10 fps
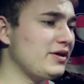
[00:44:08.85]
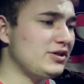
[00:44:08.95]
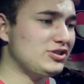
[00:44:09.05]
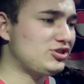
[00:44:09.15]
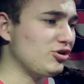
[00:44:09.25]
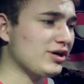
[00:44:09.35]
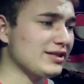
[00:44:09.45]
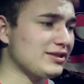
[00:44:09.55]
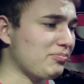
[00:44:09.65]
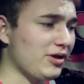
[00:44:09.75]
He still
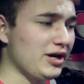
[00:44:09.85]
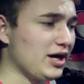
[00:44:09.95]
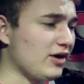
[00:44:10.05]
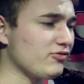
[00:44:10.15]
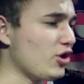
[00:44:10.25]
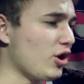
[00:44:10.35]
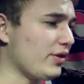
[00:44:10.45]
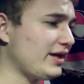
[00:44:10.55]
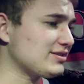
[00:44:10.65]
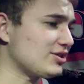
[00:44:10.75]
got the playoff. No,
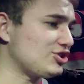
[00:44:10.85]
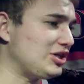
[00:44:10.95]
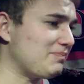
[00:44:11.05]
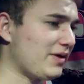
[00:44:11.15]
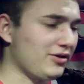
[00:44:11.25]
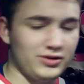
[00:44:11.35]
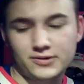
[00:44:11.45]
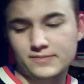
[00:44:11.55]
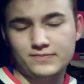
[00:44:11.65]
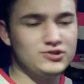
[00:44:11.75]
that's a cheap penalty.
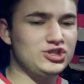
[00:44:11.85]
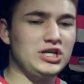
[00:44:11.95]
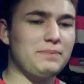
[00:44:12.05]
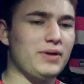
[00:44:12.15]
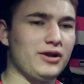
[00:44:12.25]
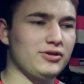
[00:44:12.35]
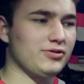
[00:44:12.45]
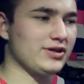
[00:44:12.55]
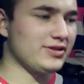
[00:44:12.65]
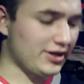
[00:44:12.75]
Cheap penalty
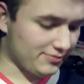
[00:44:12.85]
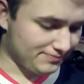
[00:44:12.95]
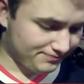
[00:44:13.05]
right there.